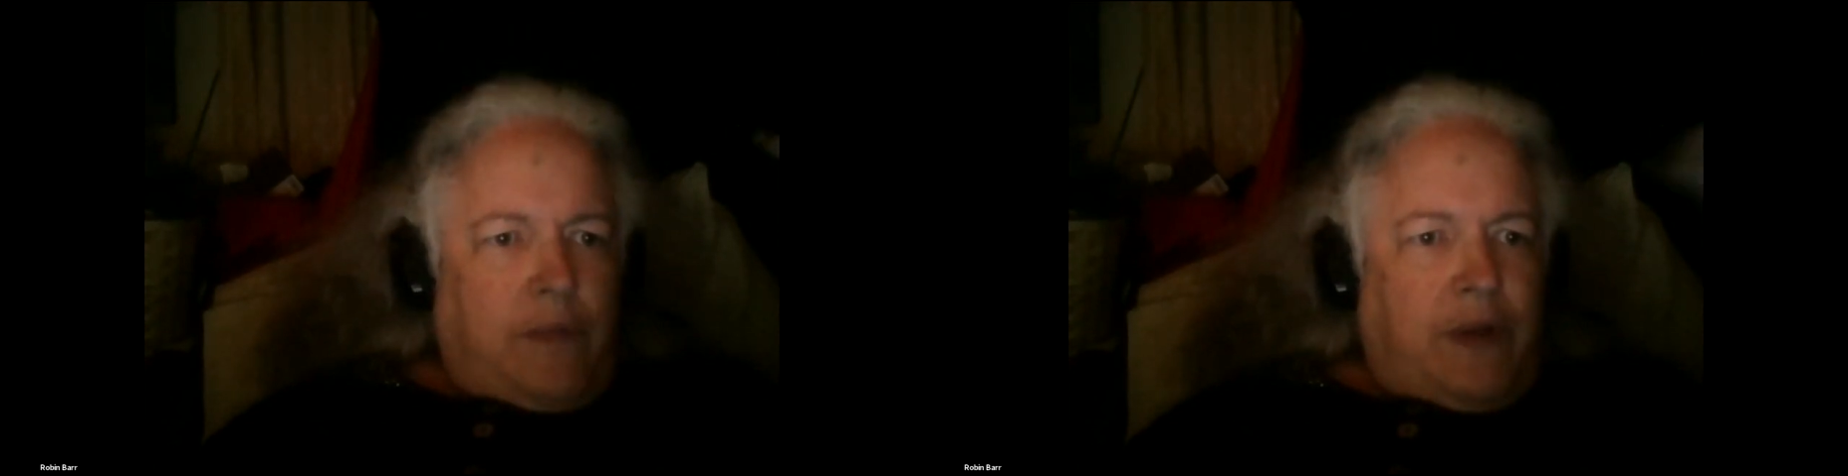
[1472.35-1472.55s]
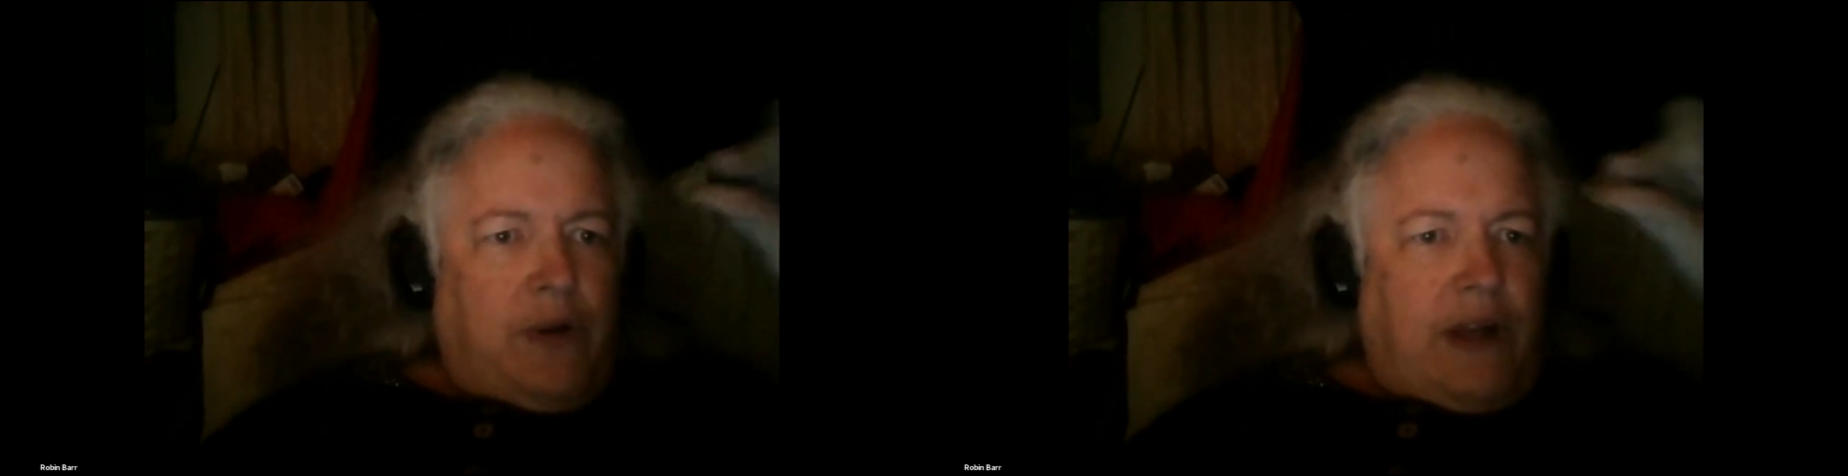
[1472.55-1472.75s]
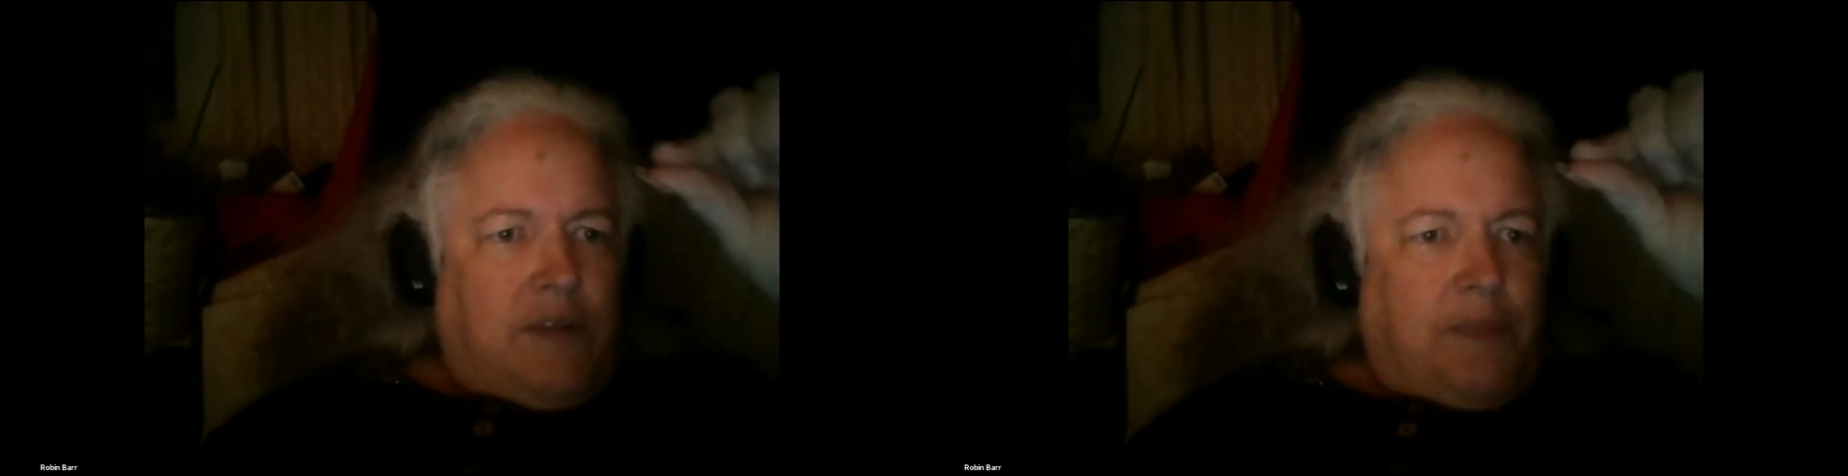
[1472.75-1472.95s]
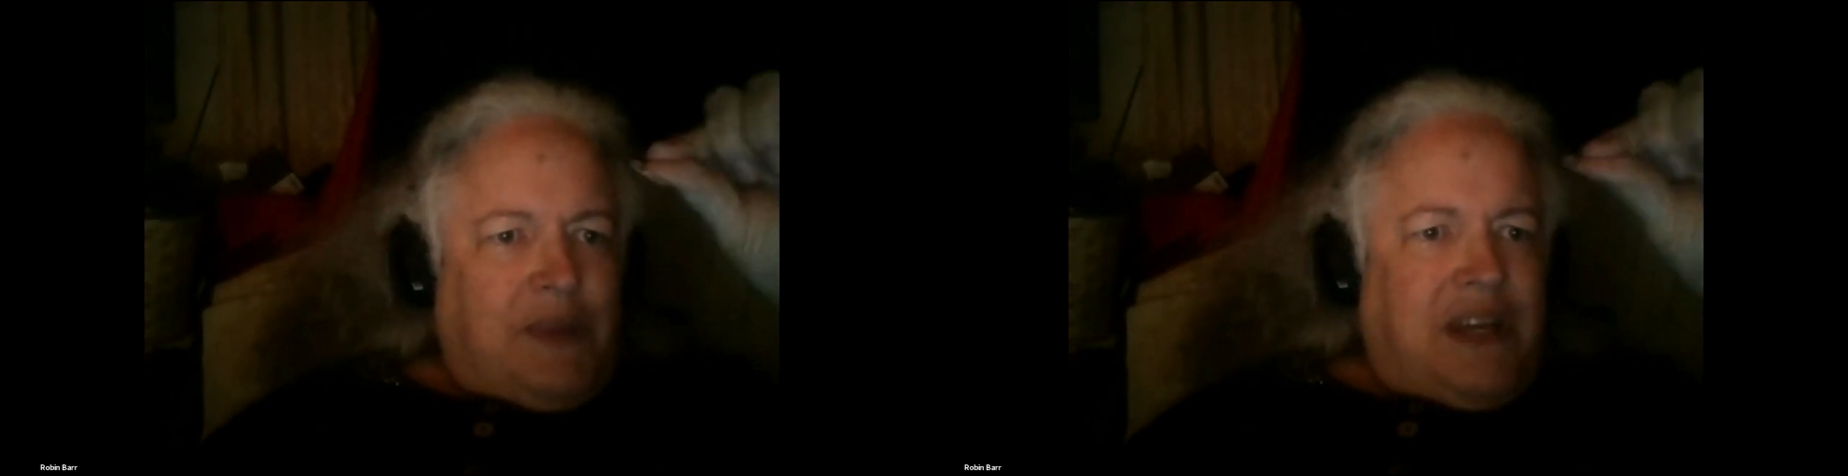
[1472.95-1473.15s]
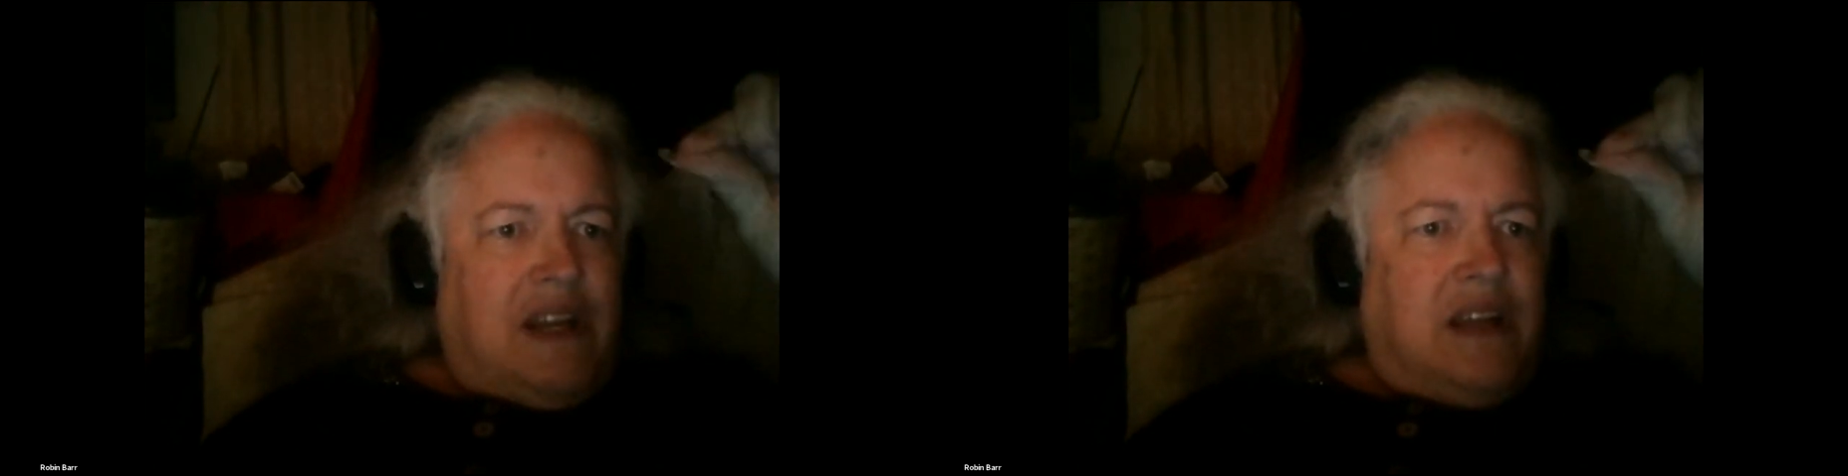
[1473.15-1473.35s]
We don't have the
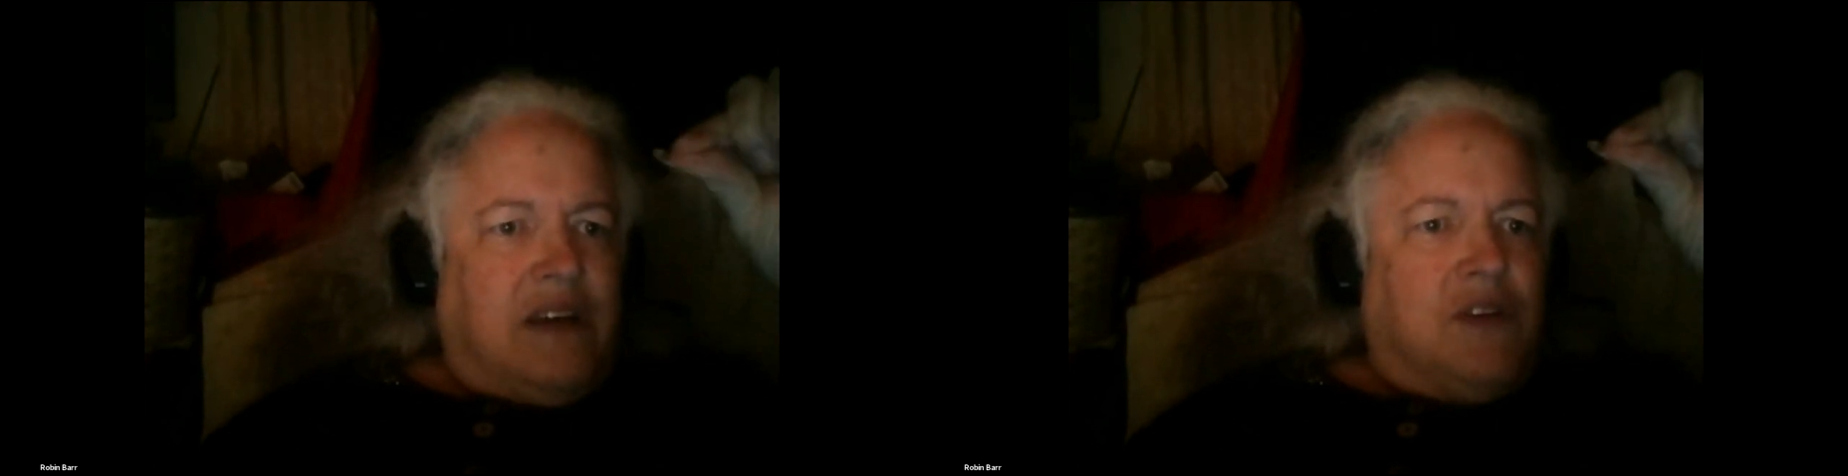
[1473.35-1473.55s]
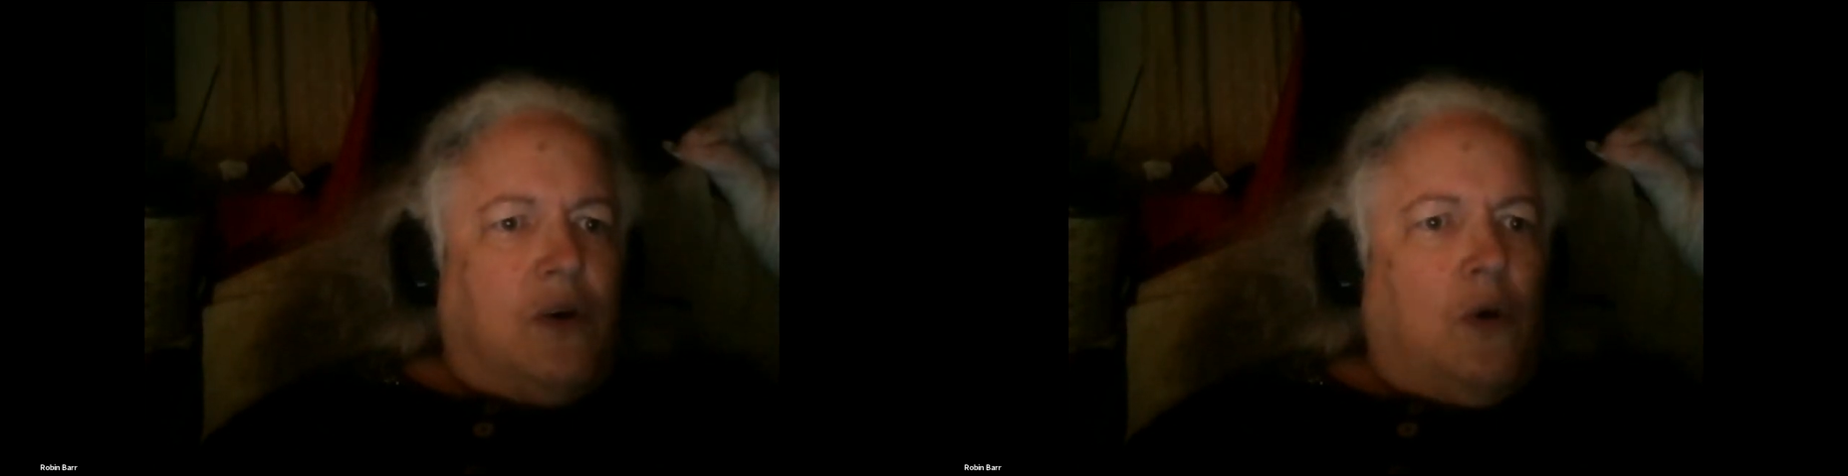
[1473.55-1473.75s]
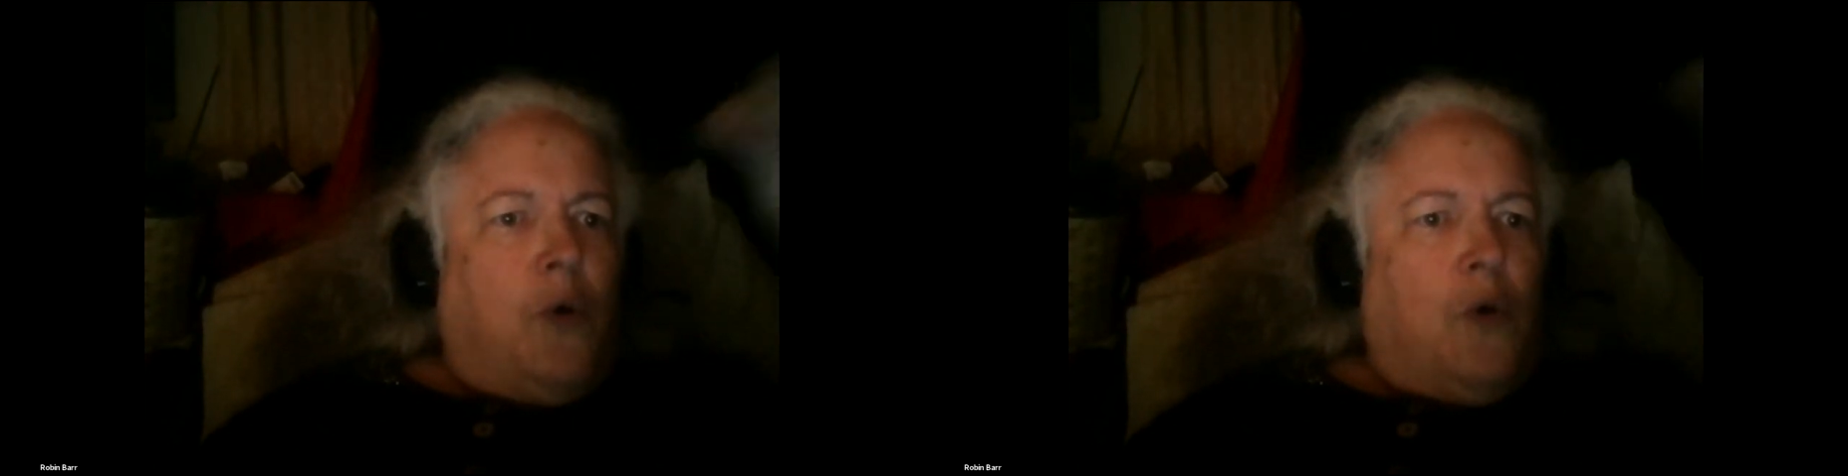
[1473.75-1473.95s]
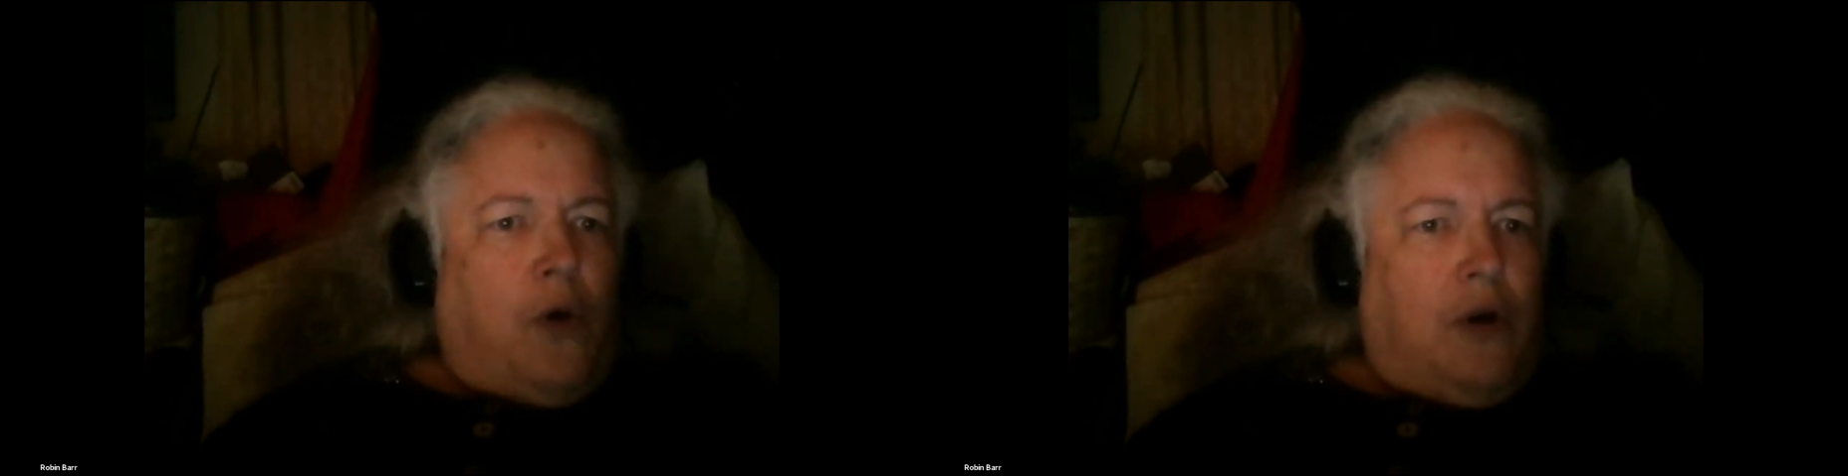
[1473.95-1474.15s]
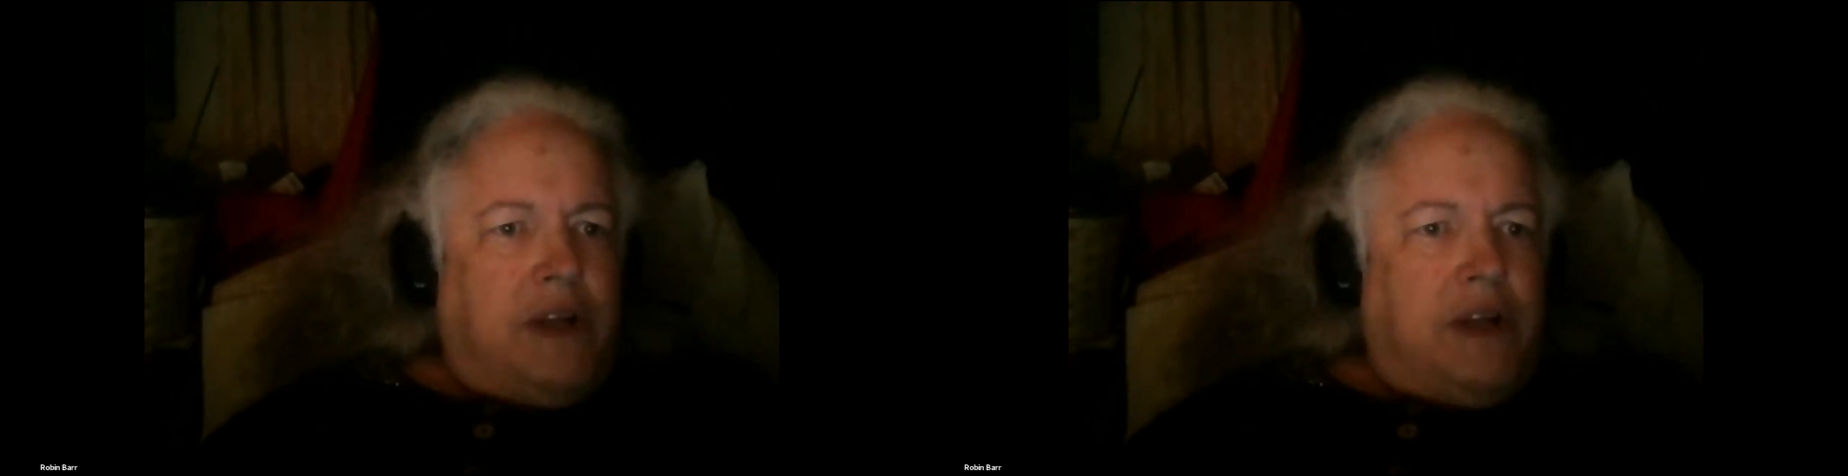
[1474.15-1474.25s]
beginning of the or.